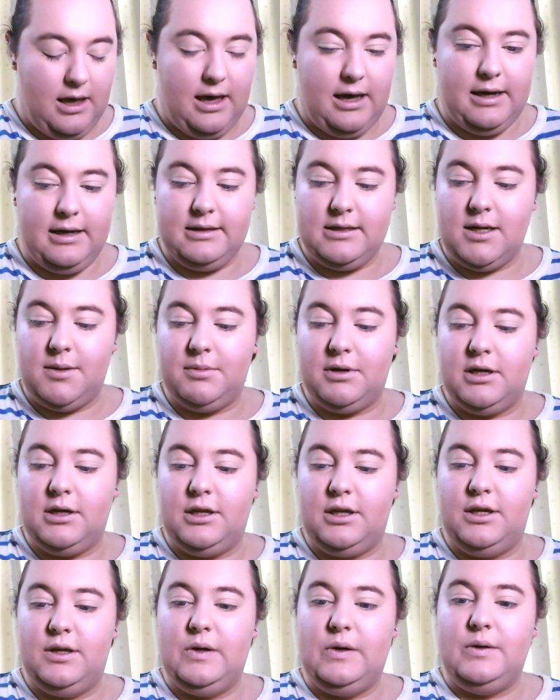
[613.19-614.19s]
And I'm going
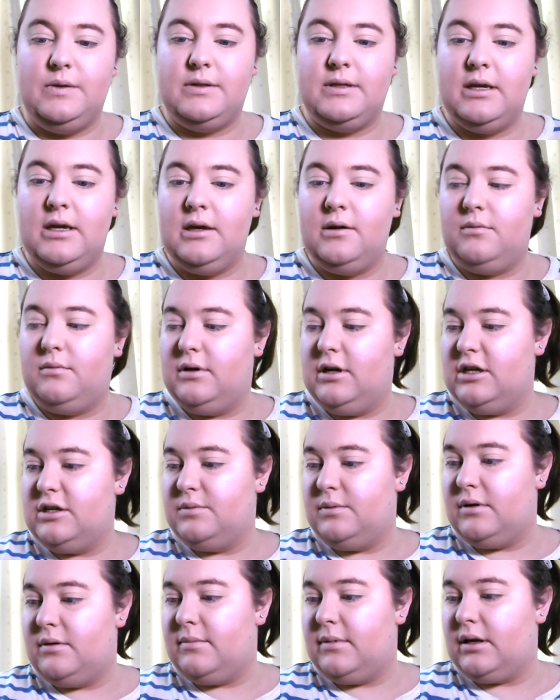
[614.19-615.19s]
to use,
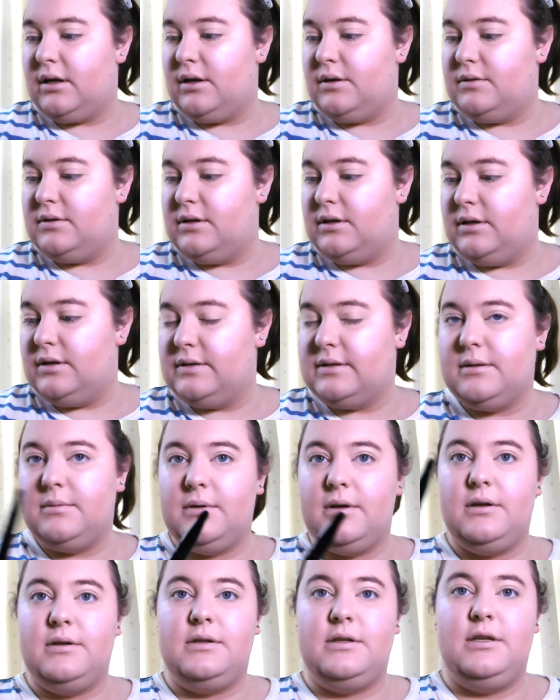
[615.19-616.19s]
which one am I going to use?
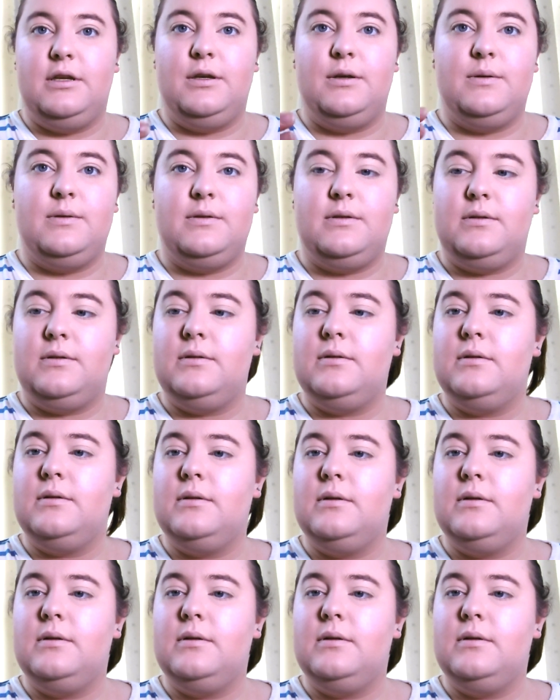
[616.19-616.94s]
I'm going to use